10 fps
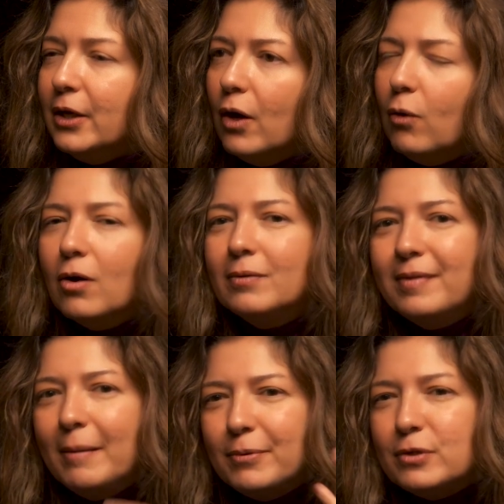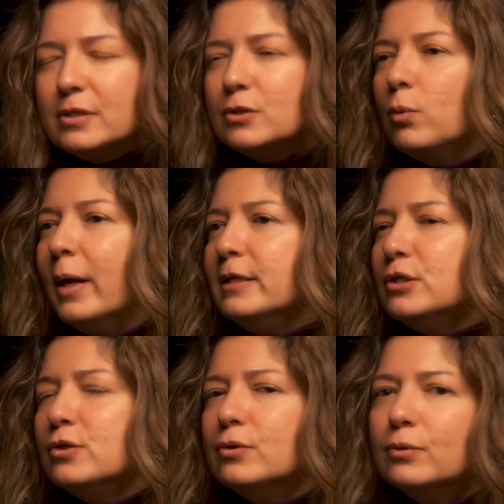You know, or that person's way
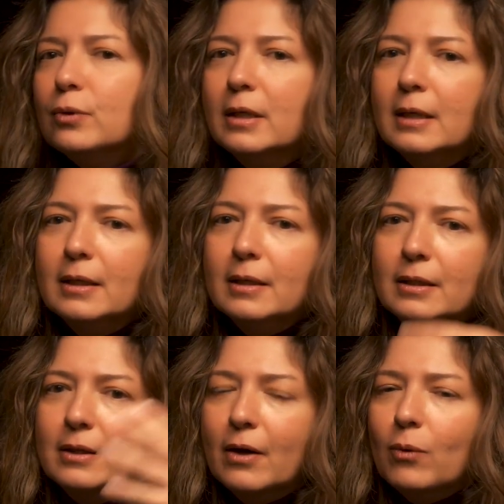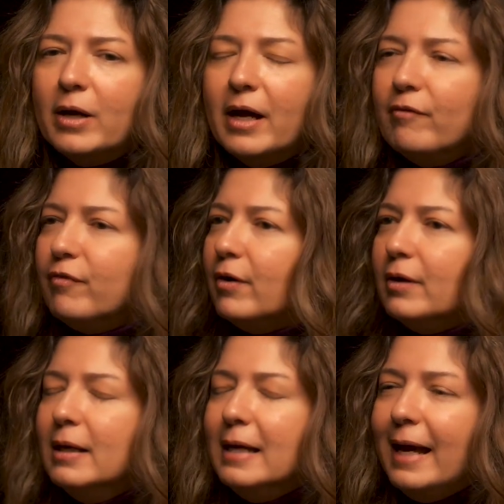too, you know,
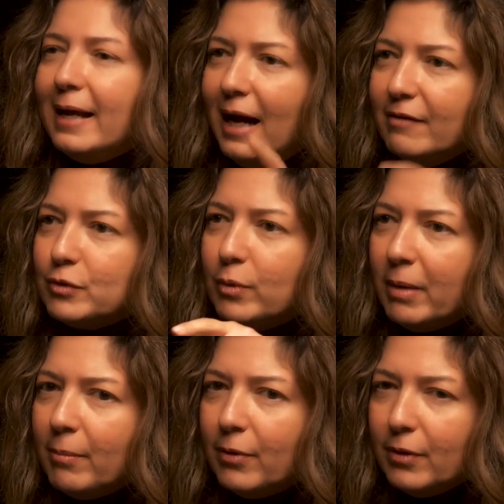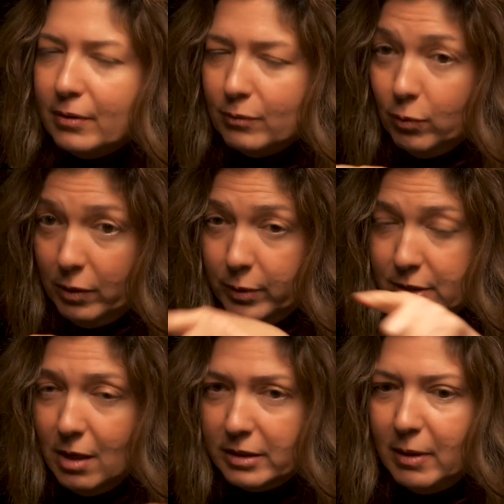whatever. And I have to remember what
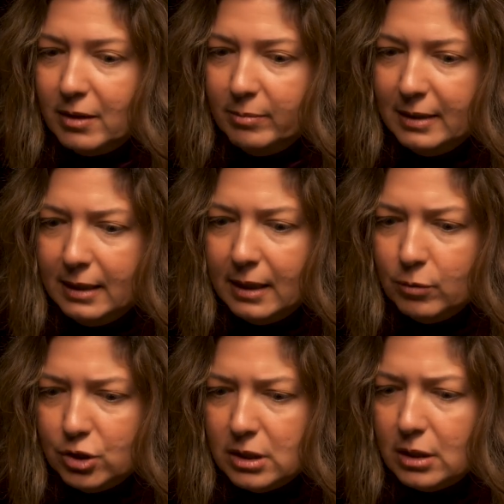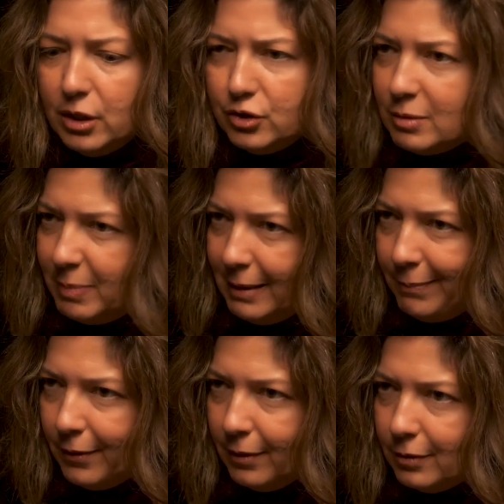we talked about in the beginning, which is they're just
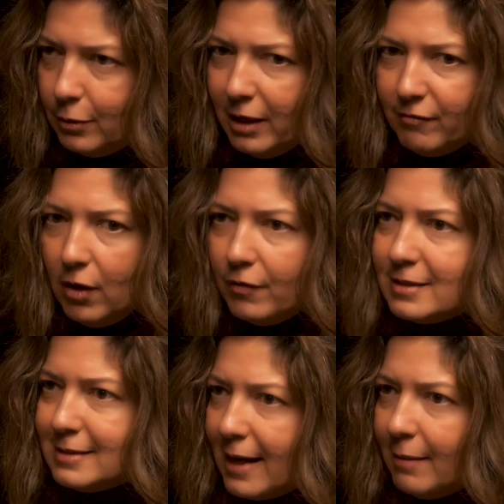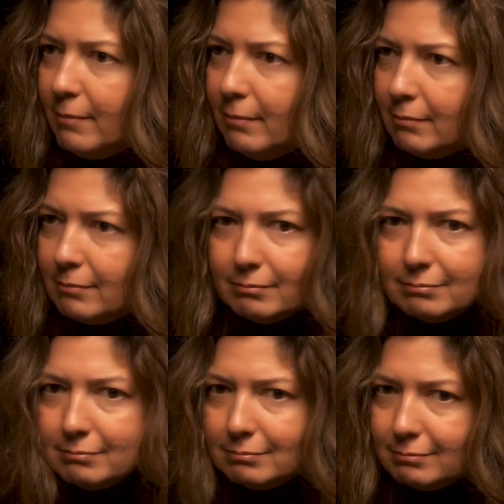people who have all the same
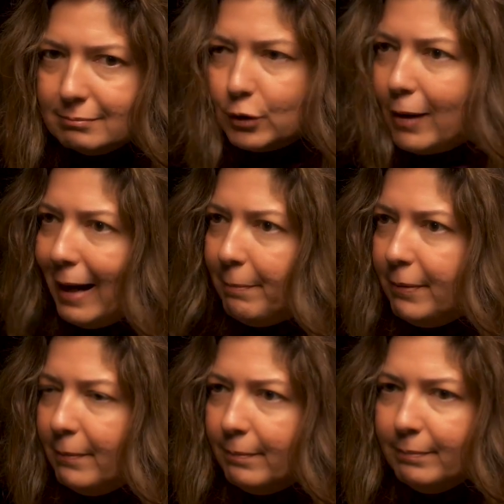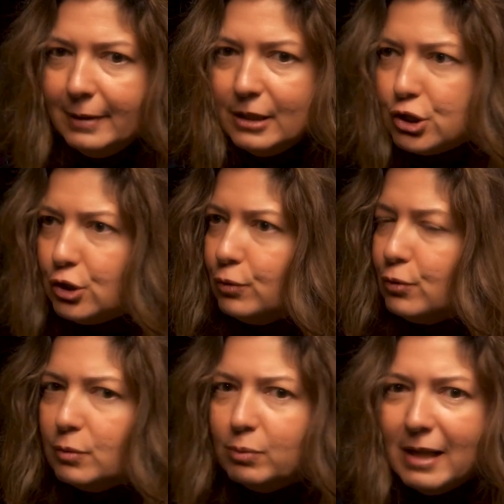crap
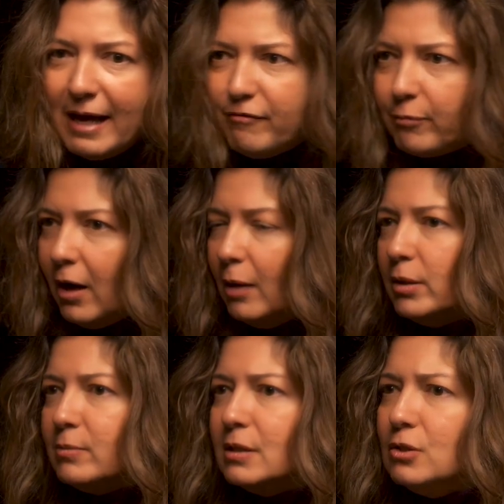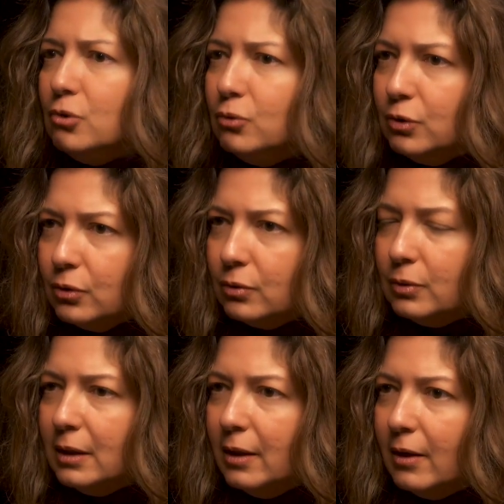issues, life problems as you
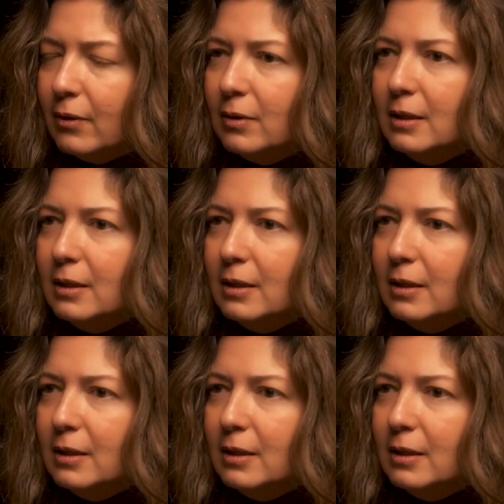do, you know?